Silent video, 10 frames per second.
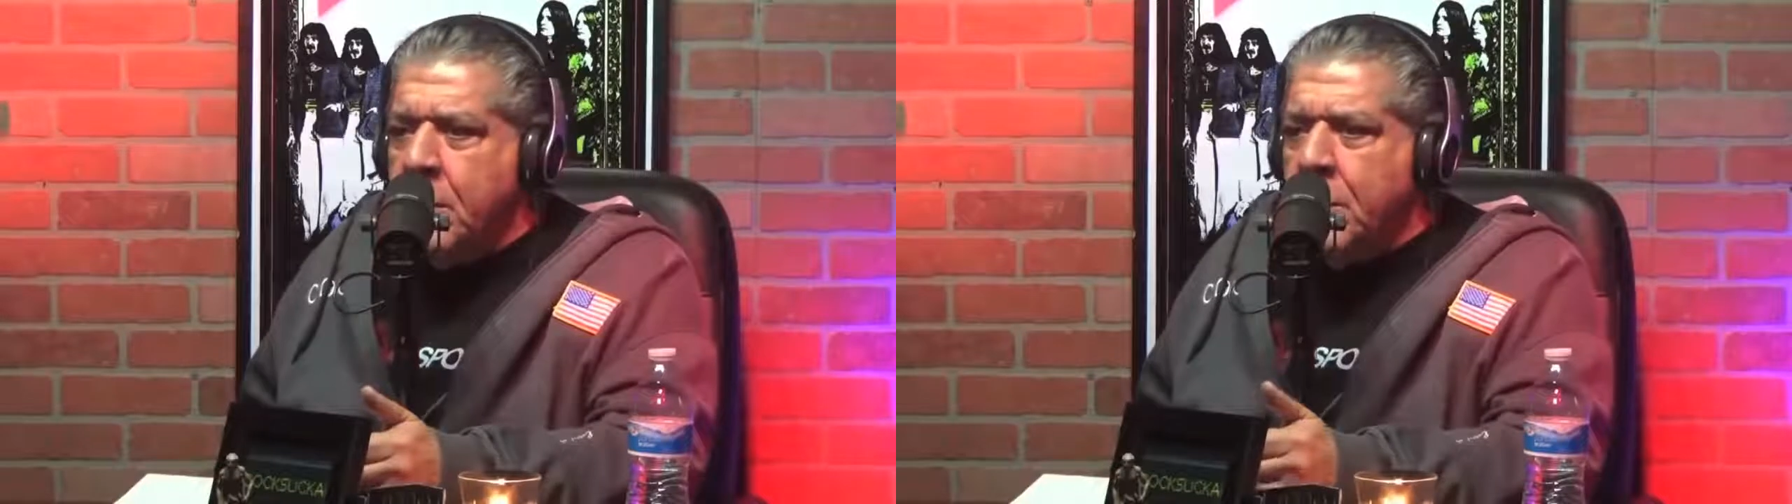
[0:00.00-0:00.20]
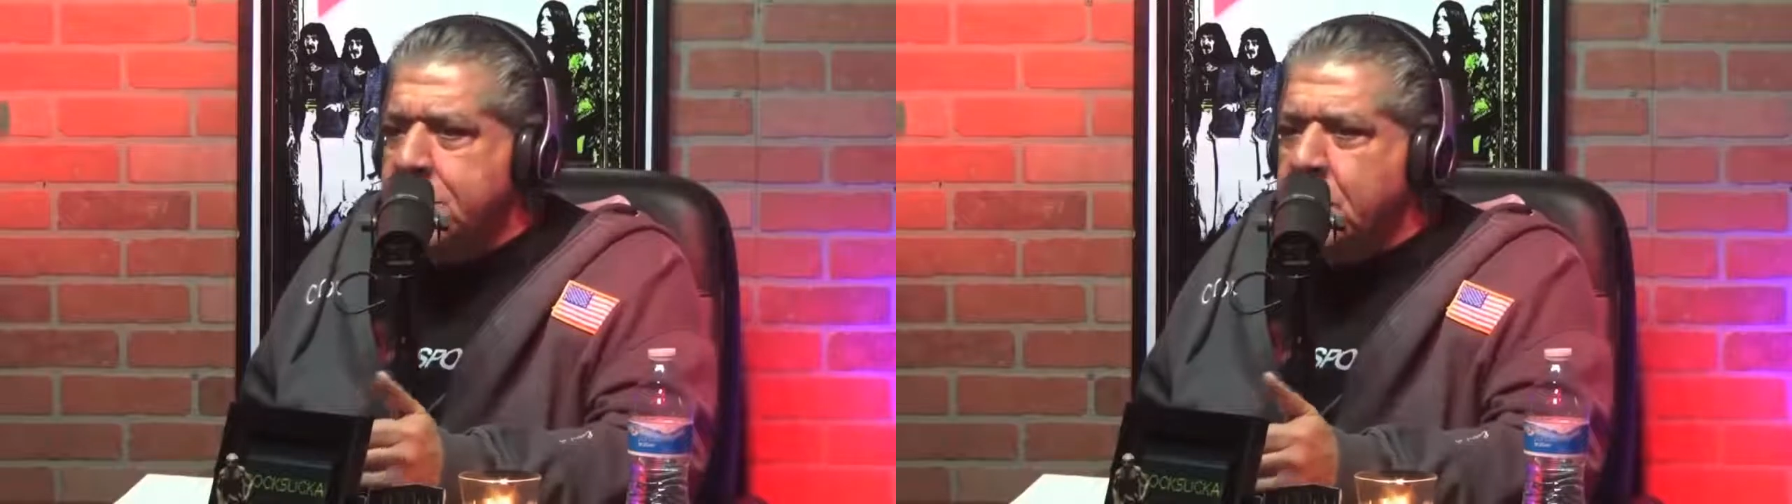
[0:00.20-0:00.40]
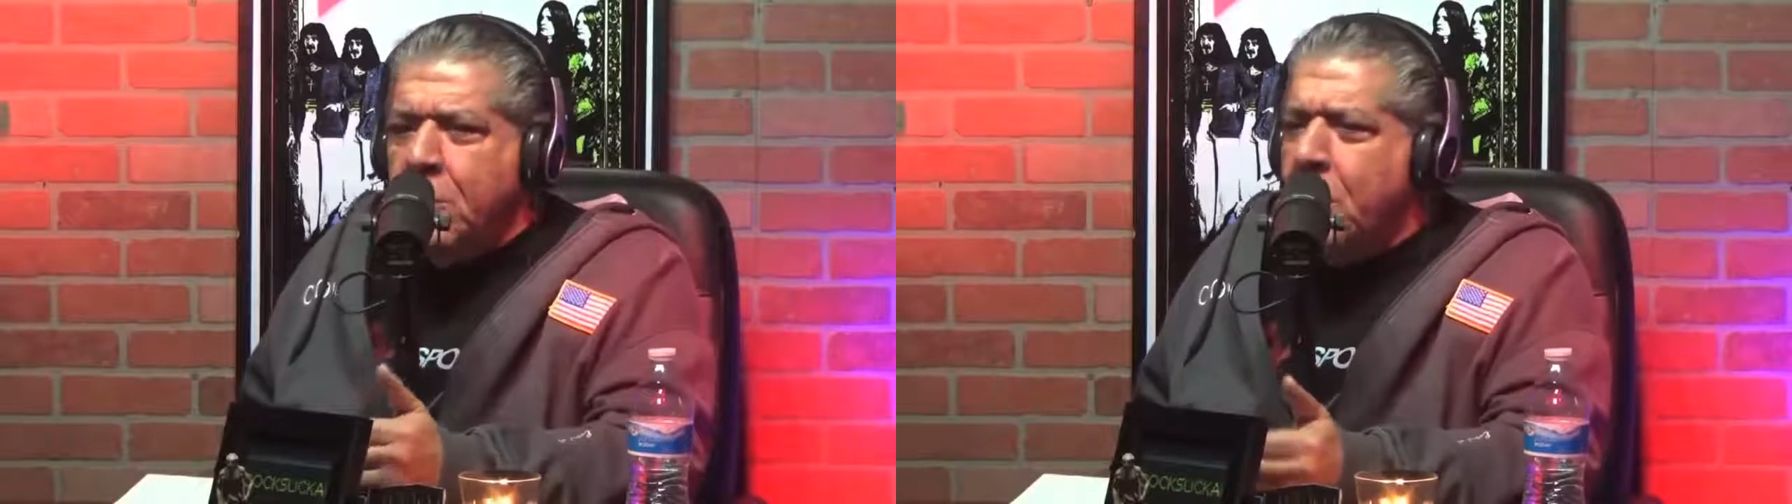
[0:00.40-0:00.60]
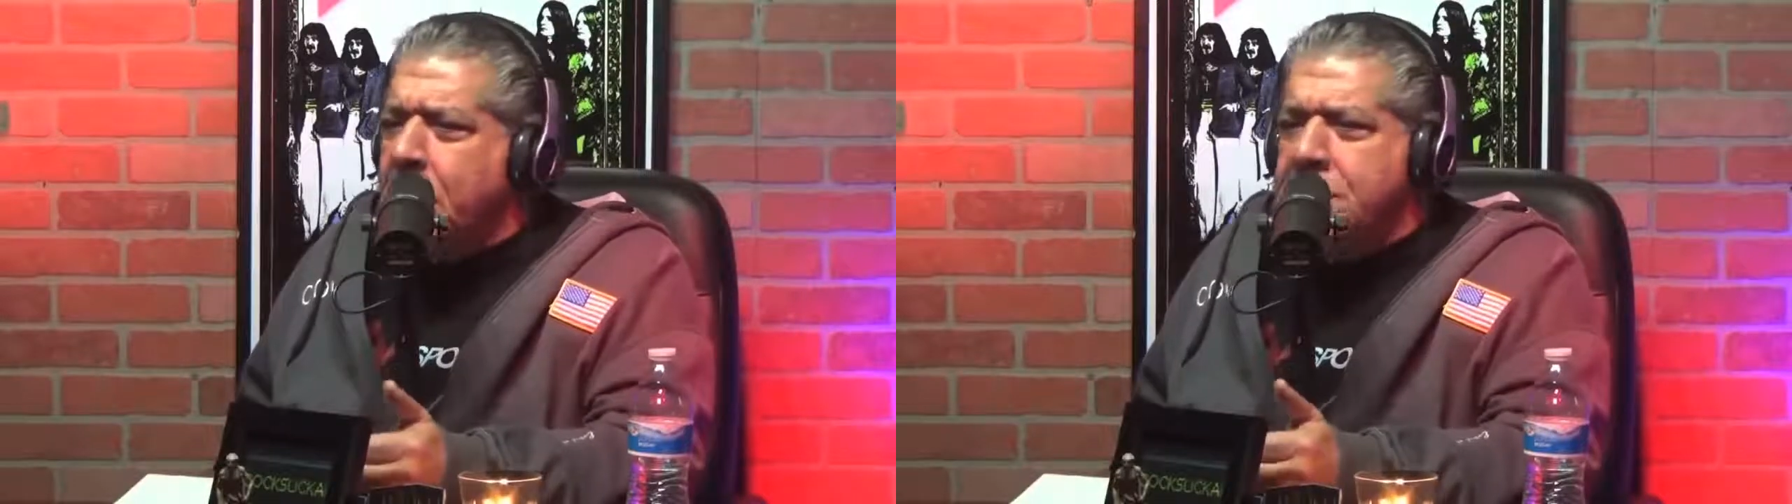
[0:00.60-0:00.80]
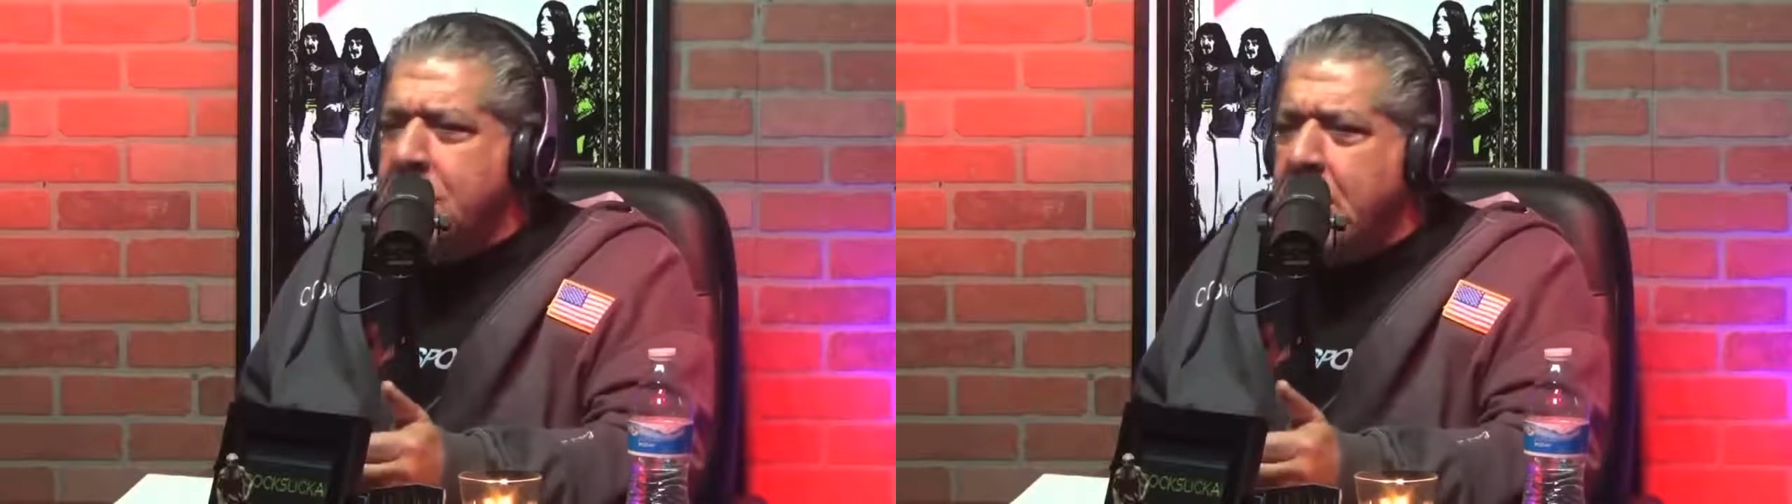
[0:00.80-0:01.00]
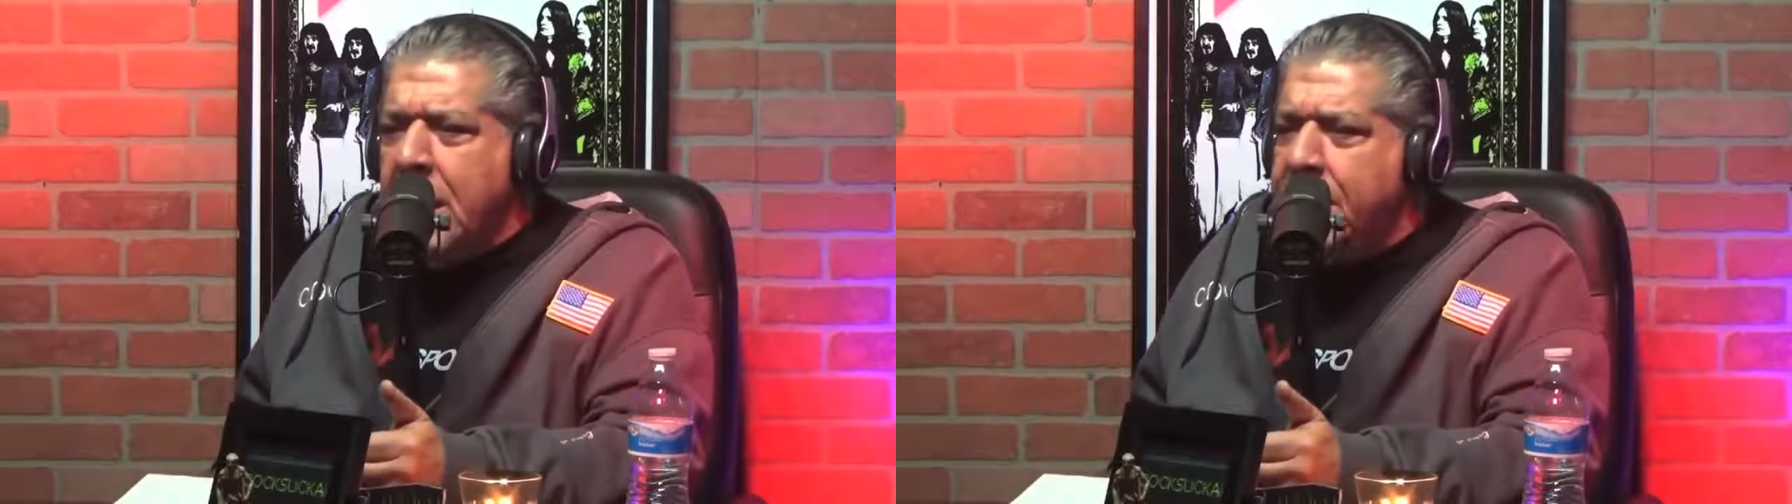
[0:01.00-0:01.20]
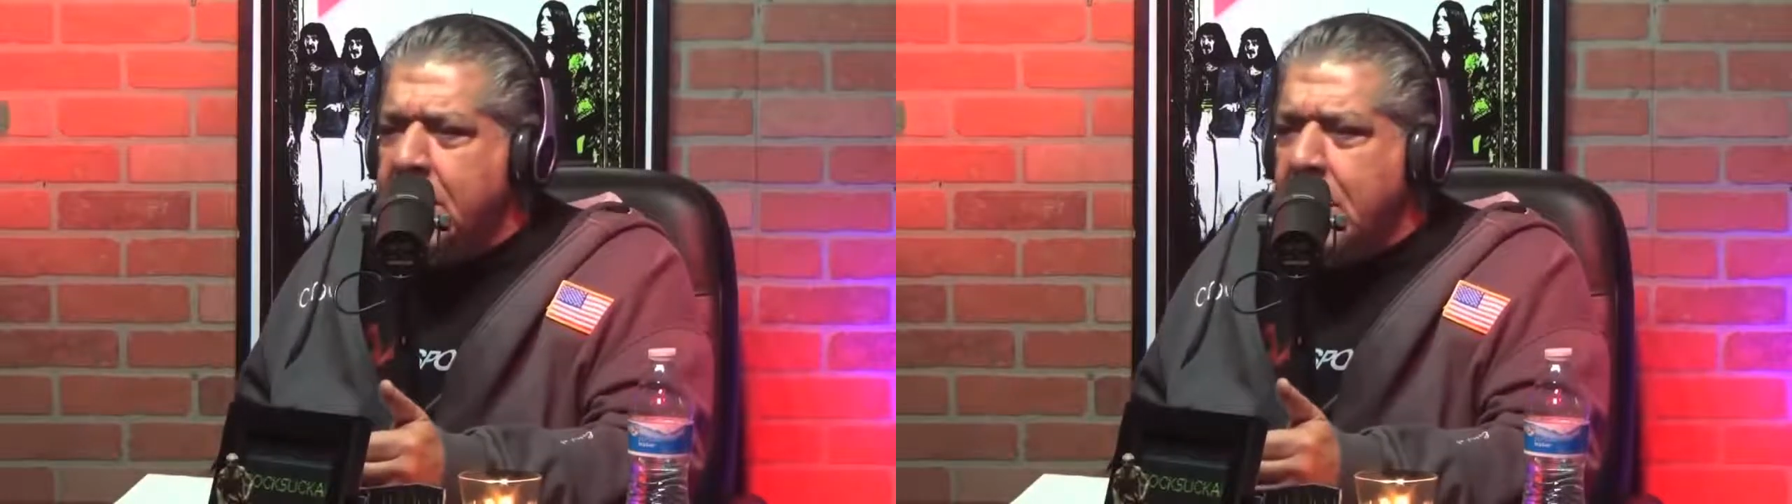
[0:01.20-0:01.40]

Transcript: was the worst thing ever,